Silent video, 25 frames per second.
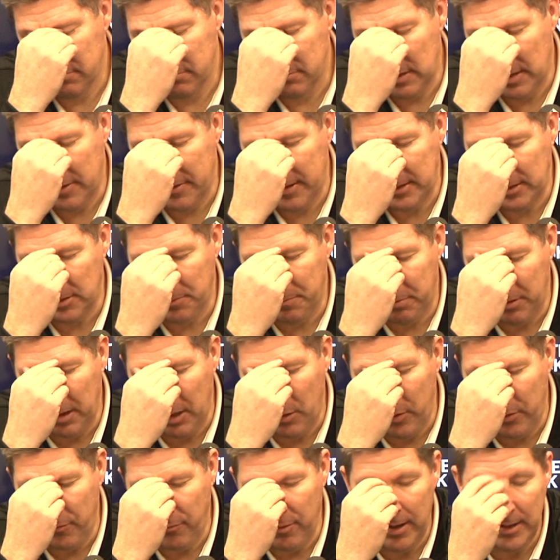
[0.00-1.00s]
I think the play
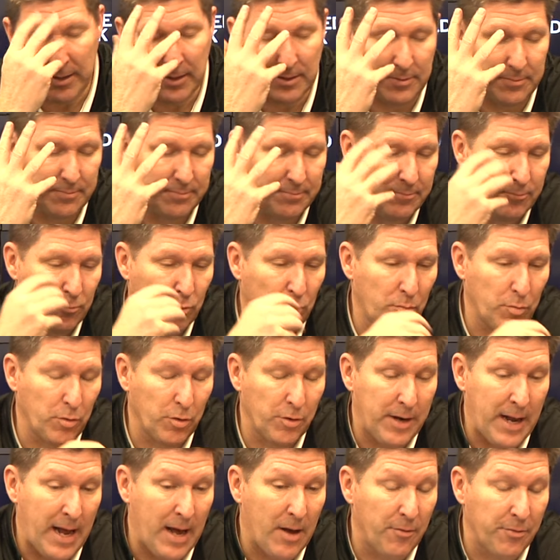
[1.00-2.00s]
we ran it when we're
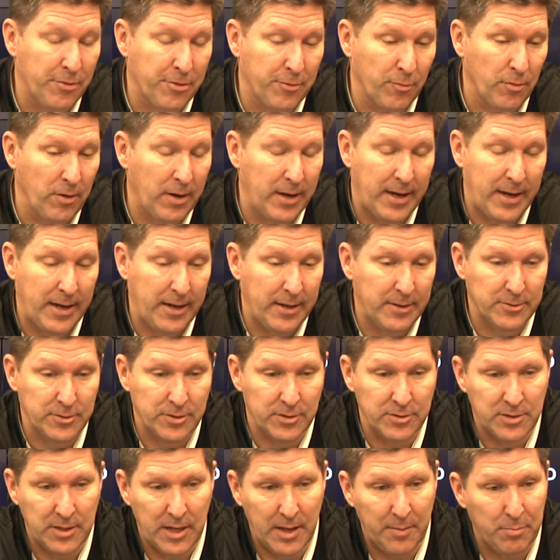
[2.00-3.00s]
down three is the
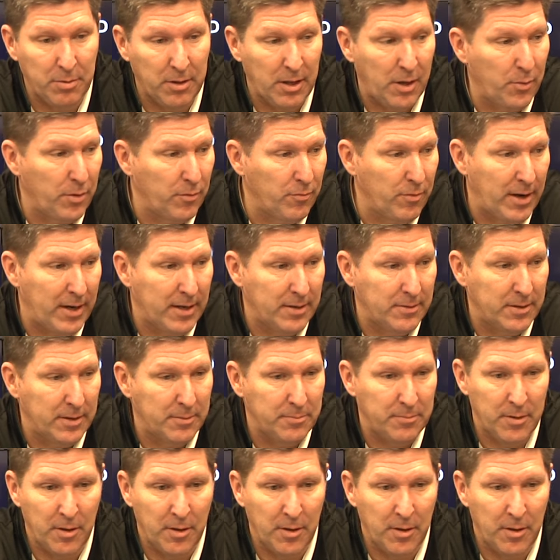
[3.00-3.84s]
same play we ran that